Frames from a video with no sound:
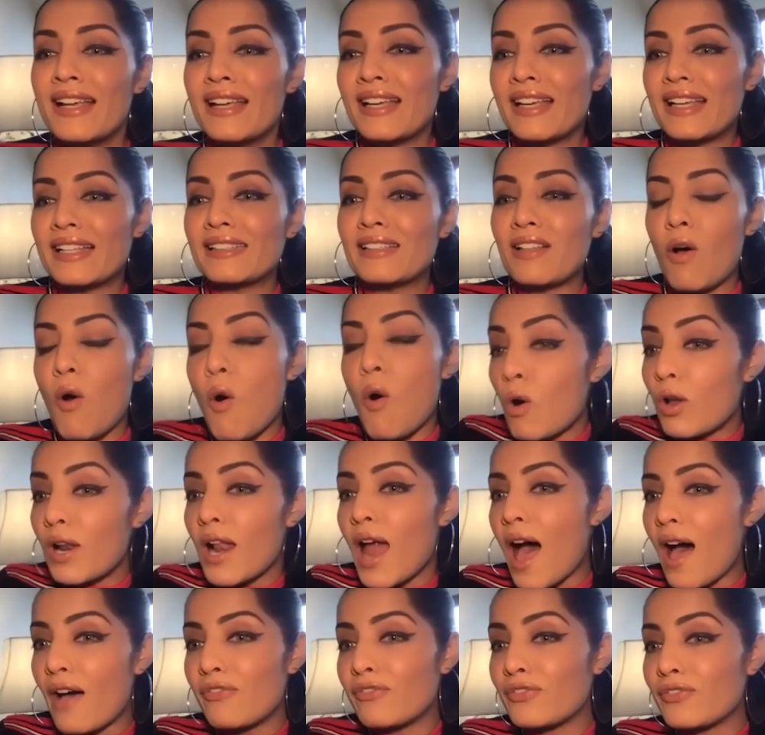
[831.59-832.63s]
in the whole
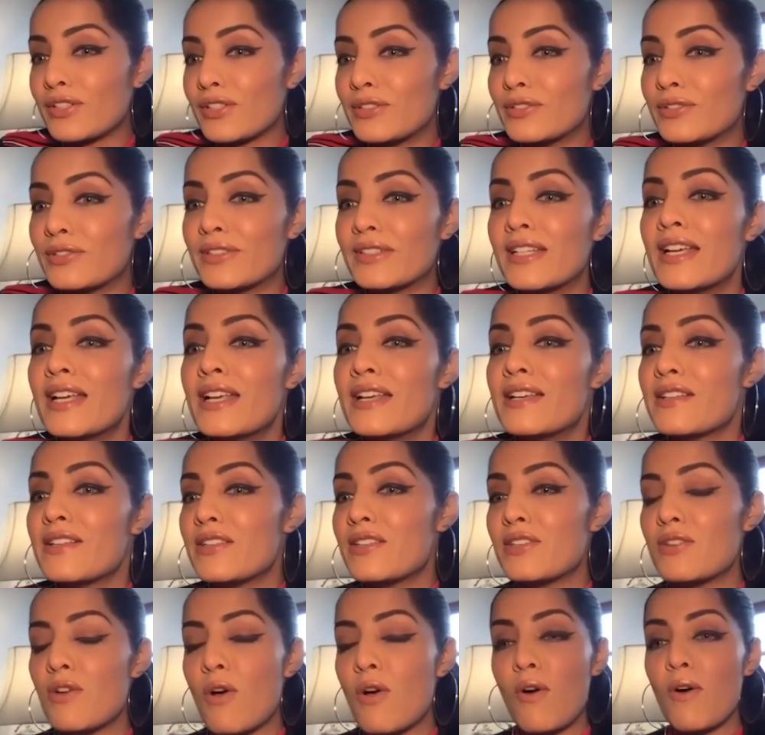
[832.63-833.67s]
afternoon.
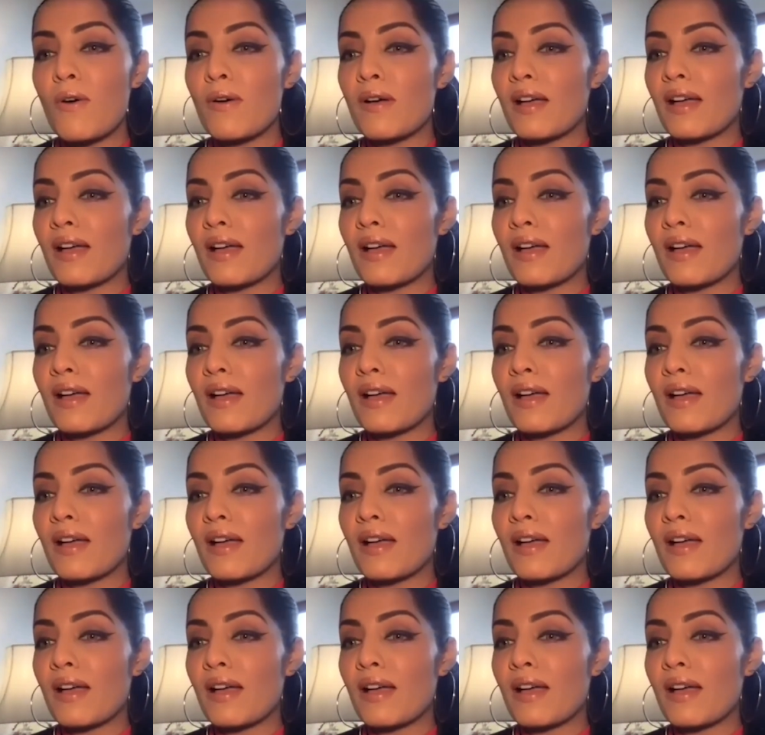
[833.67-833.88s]
So